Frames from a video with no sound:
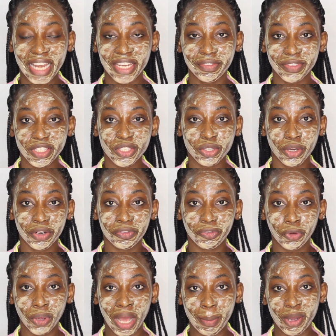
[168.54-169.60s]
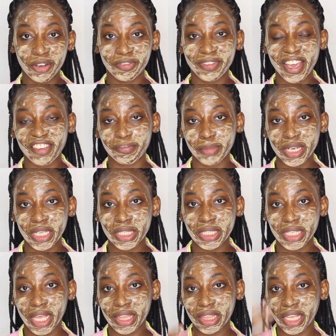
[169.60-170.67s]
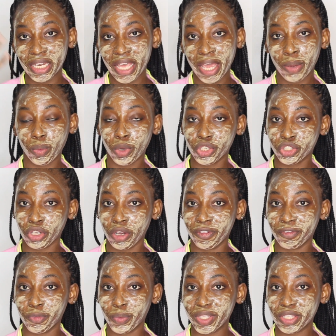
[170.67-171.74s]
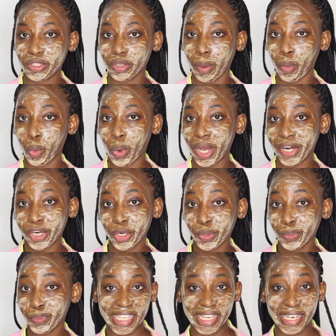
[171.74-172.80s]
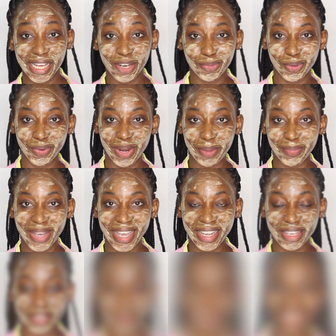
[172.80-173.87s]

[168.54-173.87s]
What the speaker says: I leave this on for about 5 minutes, and then I wash off with some water. Then I'll be right back.